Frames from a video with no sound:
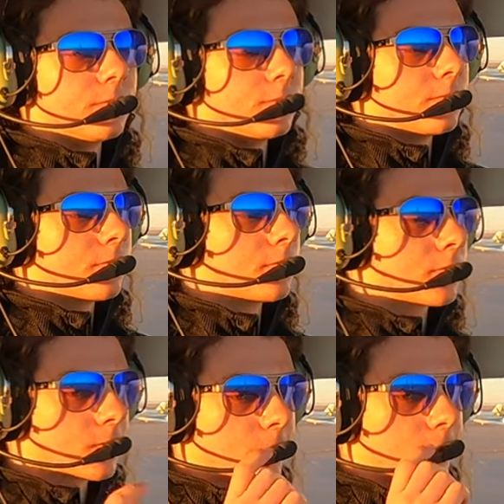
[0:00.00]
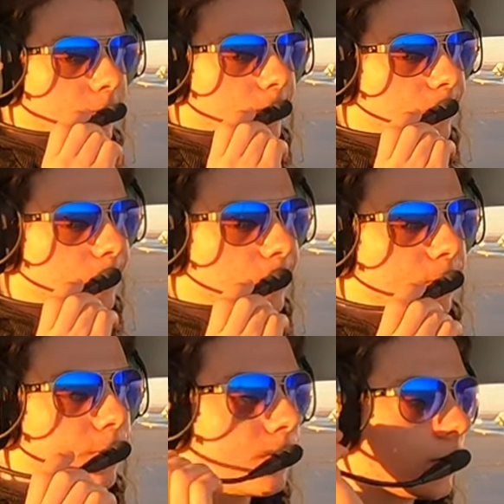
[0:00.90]
Musketeer
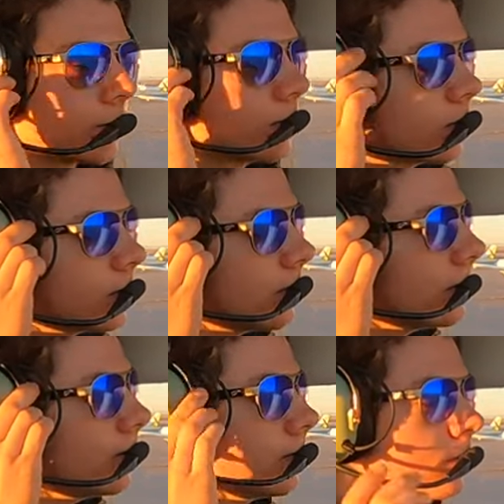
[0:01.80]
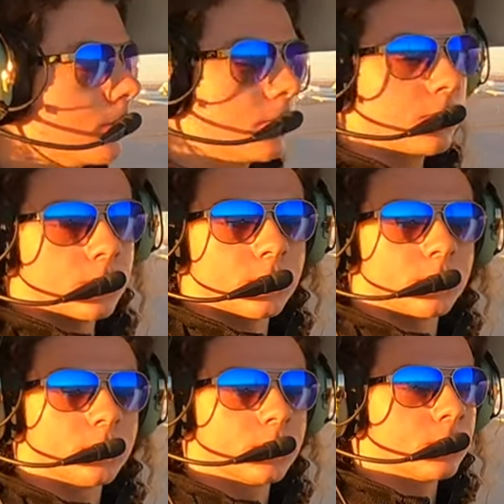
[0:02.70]
3638 Quebec,
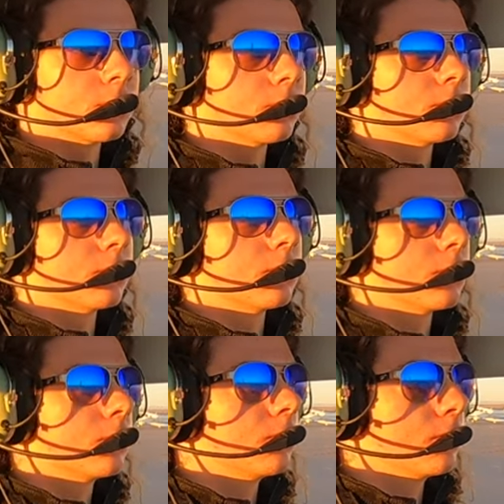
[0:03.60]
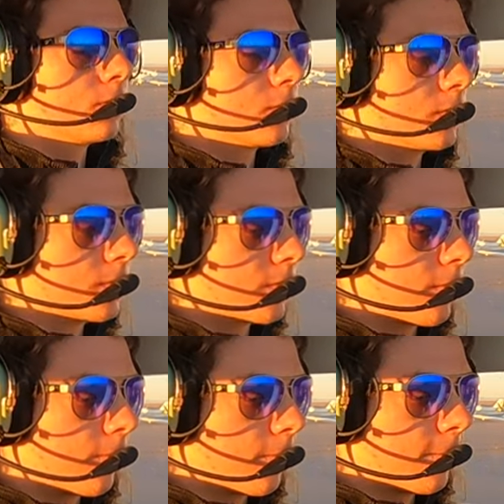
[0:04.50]
Spaceport Ground, runway 26, run up
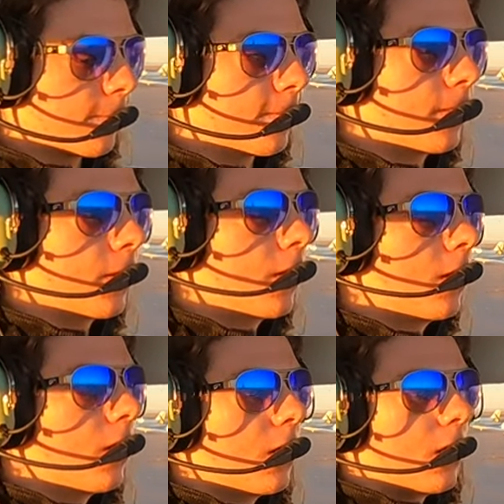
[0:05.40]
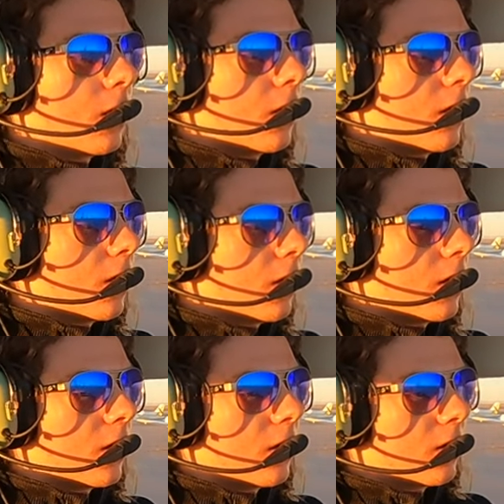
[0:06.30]
area, taxi via Alpha 7 Alpha.
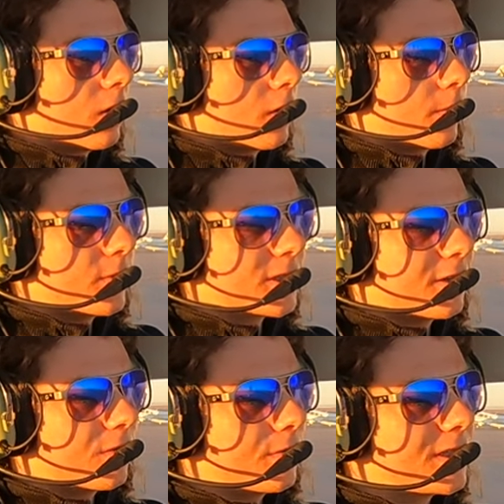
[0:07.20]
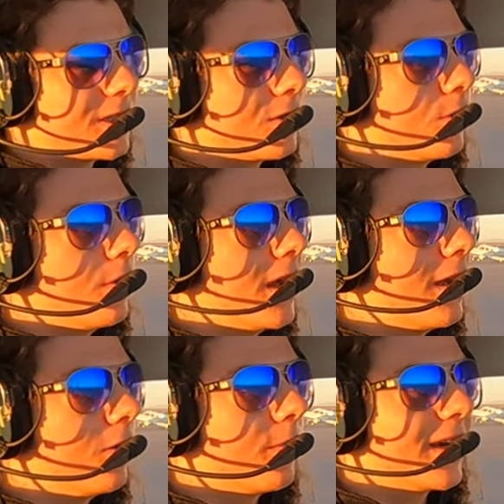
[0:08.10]
Musketeer
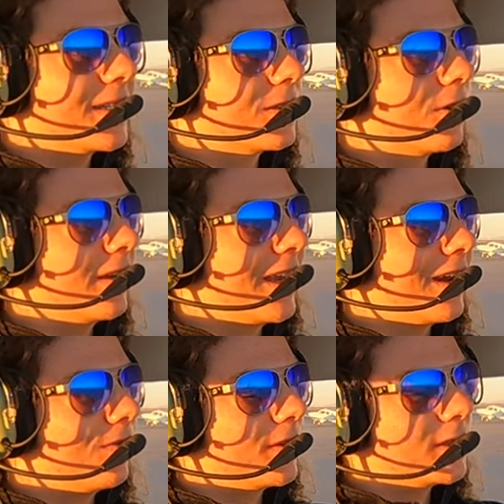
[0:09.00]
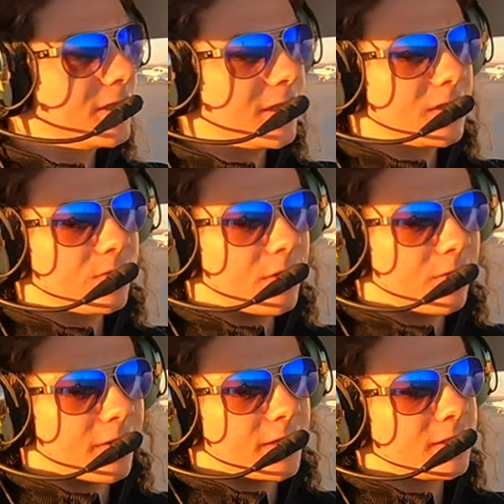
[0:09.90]
3638 Quebec is currently at Alpha 6,
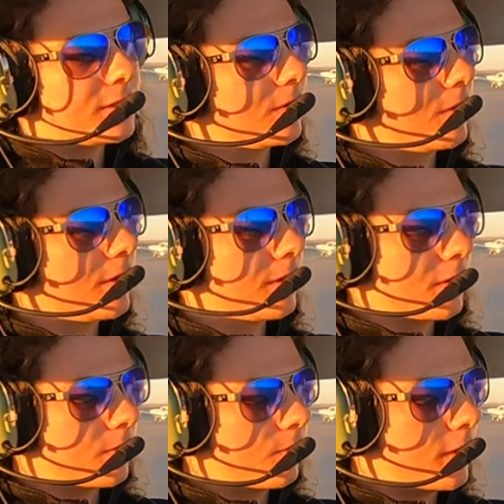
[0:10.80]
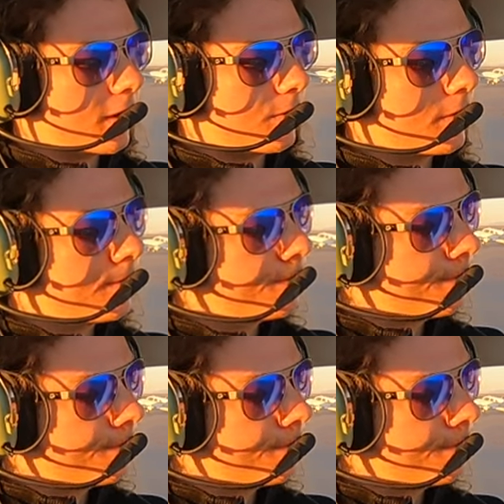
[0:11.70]
verify still clear via Alpha.